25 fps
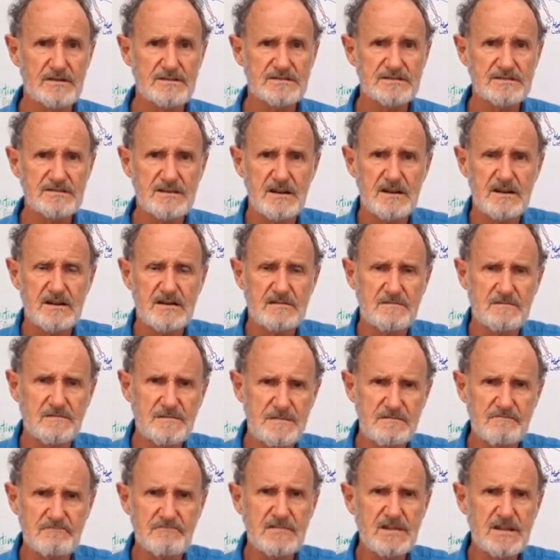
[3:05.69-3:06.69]

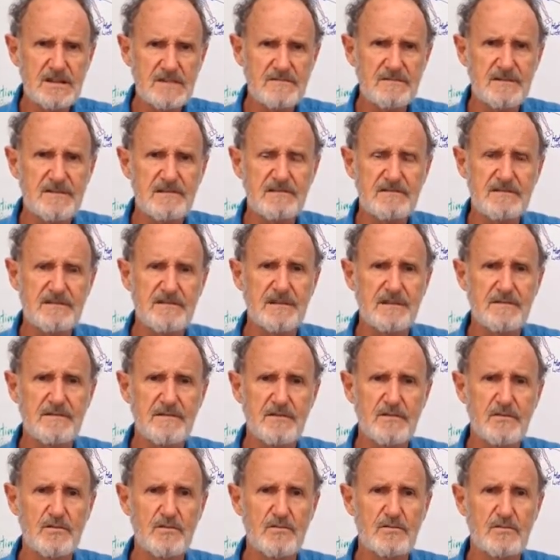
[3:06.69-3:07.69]
So really very
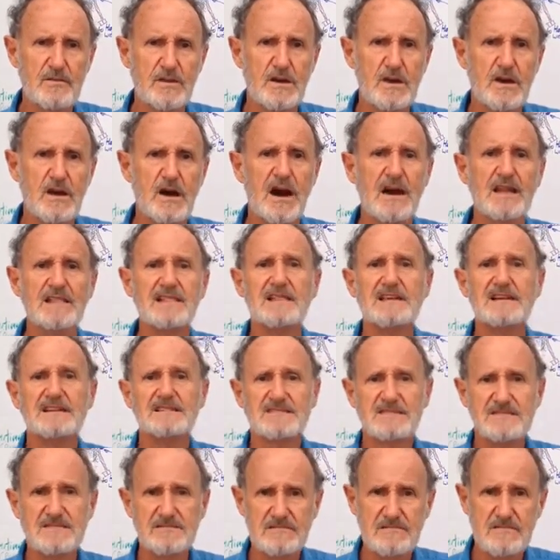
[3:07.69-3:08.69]
few,
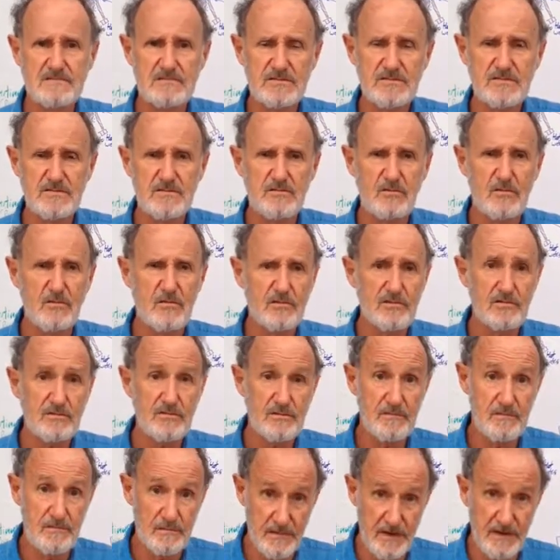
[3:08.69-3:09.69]
unless your
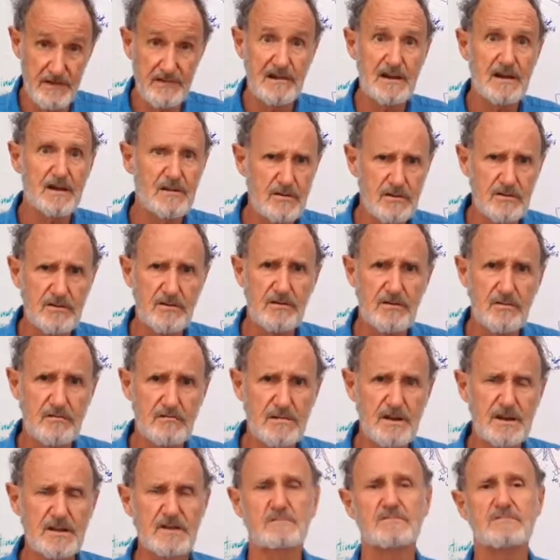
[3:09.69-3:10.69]
water is very alkaline
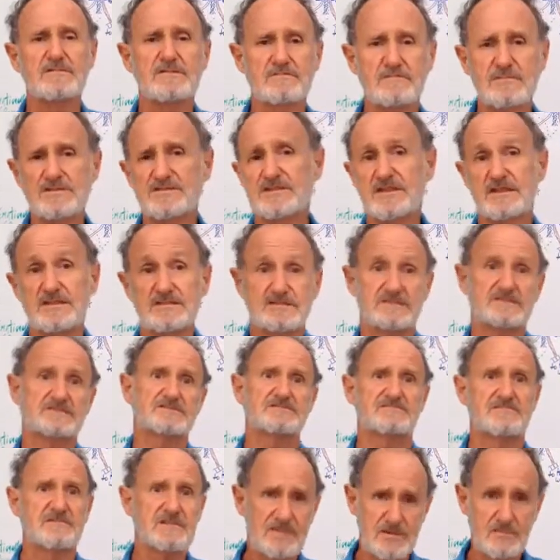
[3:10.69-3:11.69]
already, in which case
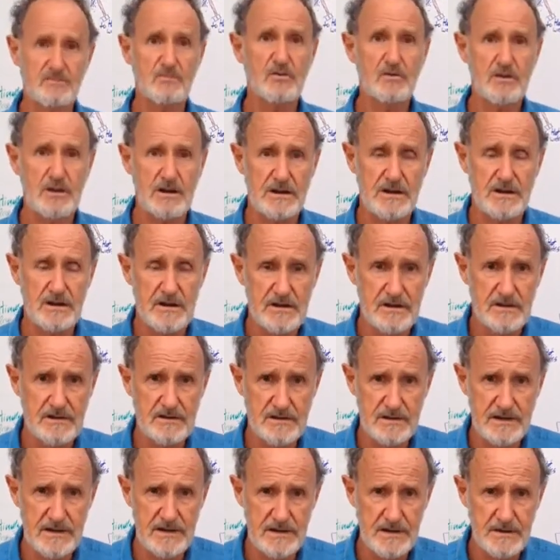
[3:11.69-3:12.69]
just drink the water,
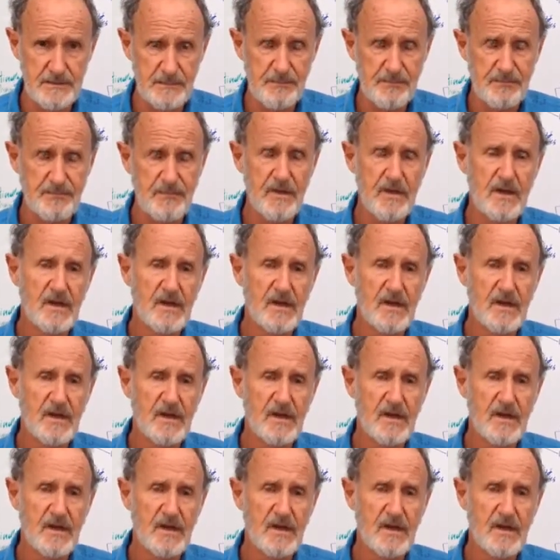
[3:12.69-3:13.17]
okay?